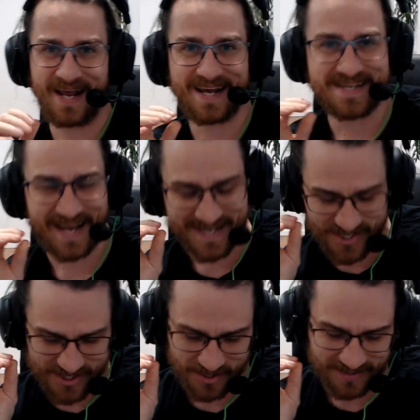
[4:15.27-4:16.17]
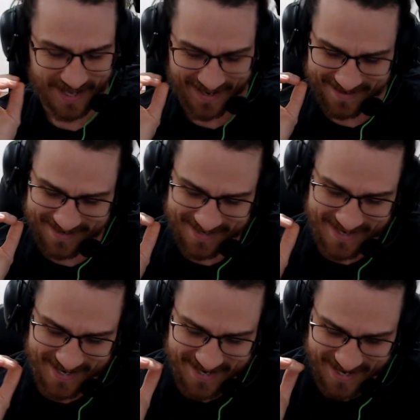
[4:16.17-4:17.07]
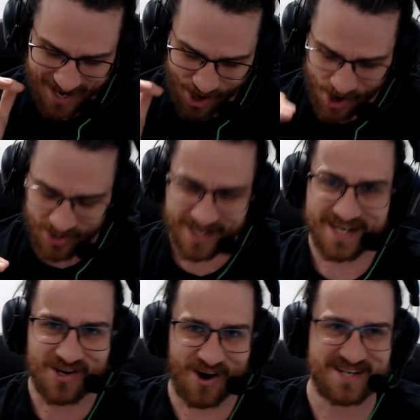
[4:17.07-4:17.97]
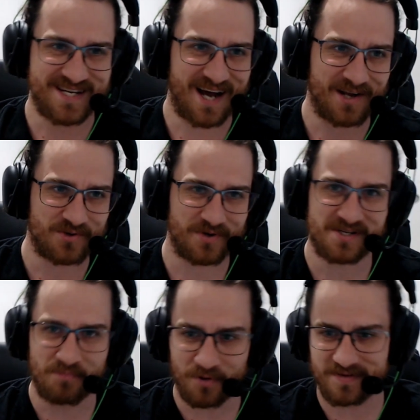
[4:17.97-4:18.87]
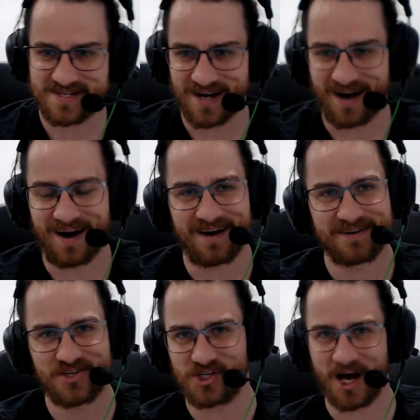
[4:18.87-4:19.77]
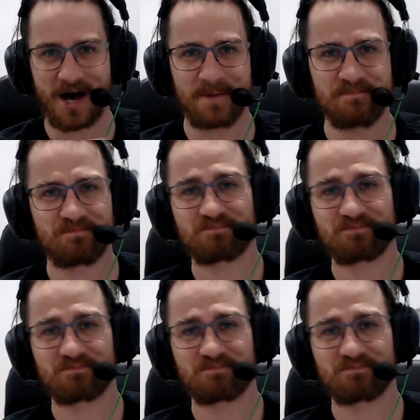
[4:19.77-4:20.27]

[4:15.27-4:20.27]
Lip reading: He's just got that early 1900s movie star charm,